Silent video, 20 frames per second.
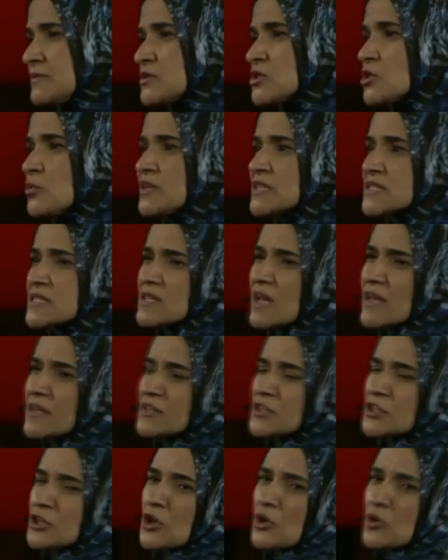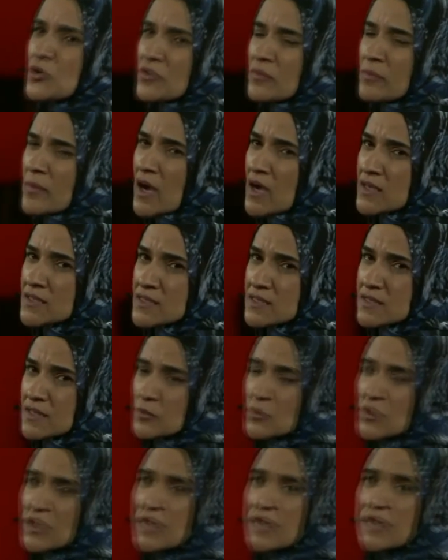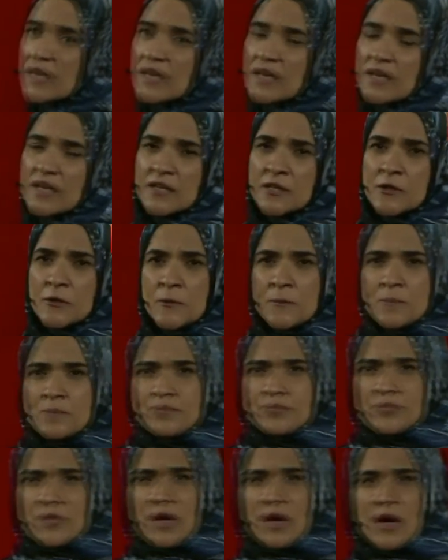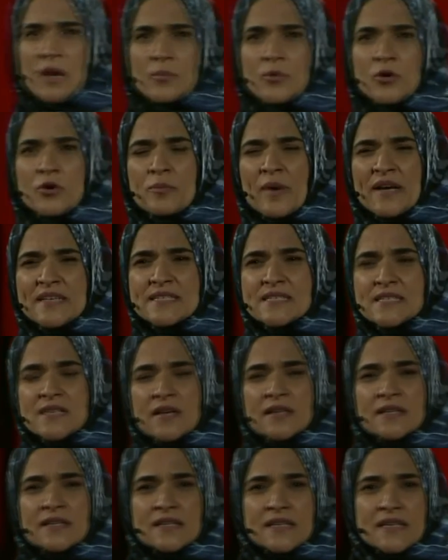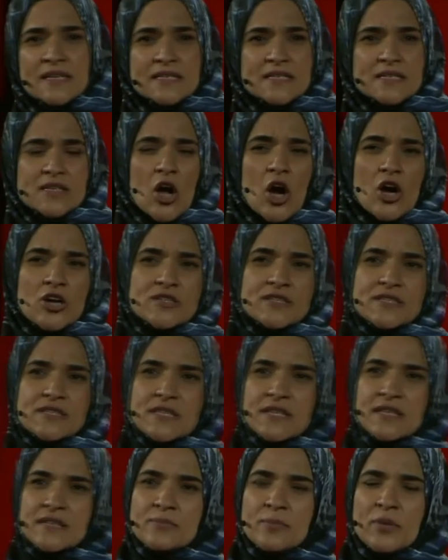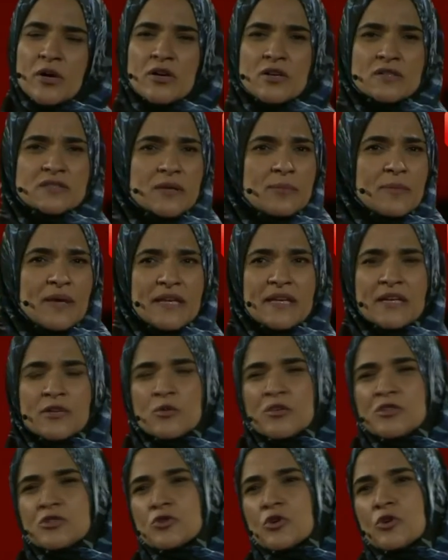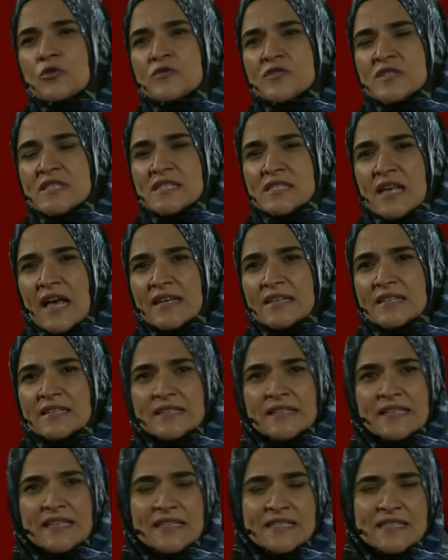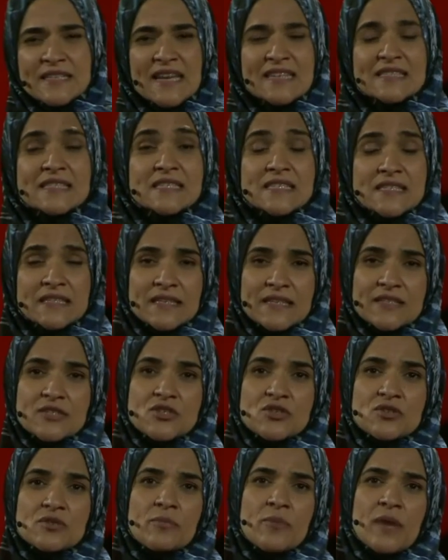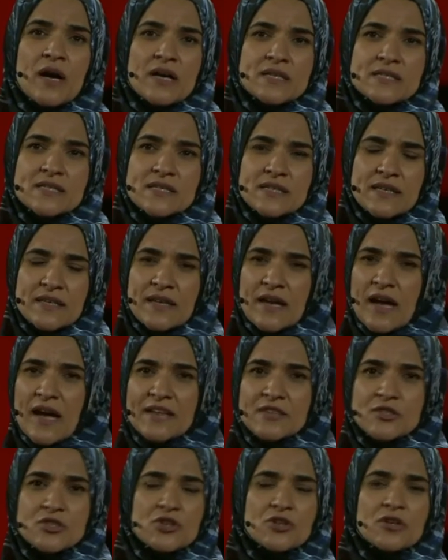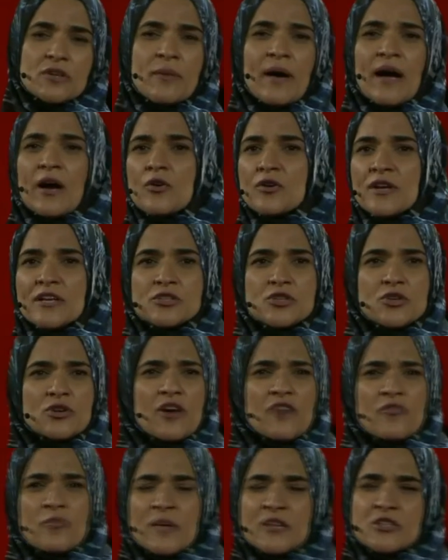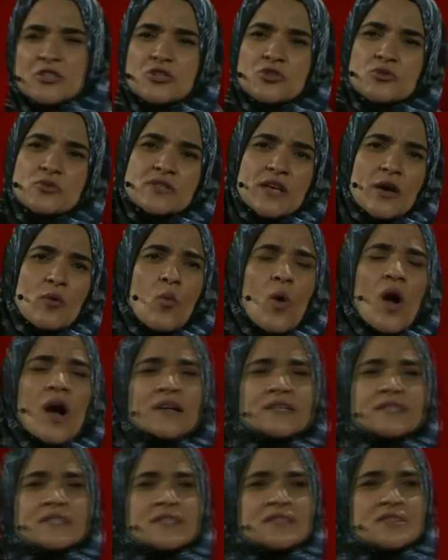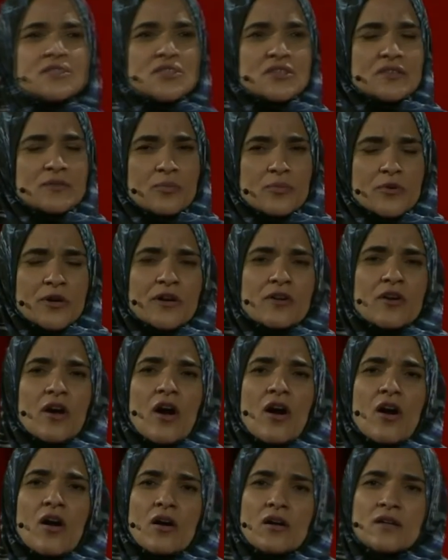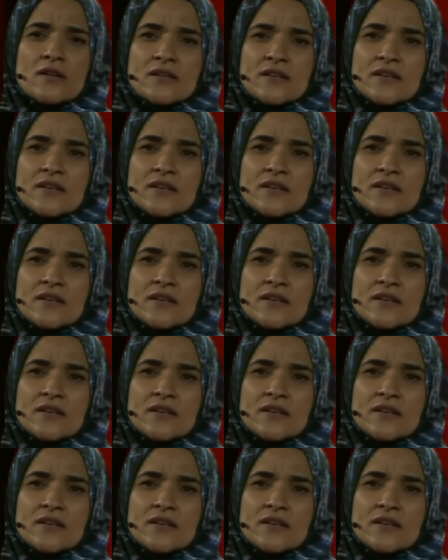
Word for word: So we decided to go to the mosque, and we put my son in his car seat, buckled him in, and we drove silently, intensely to the mosque. And I took him out, I took off my shoes, I walked into the prayer hall.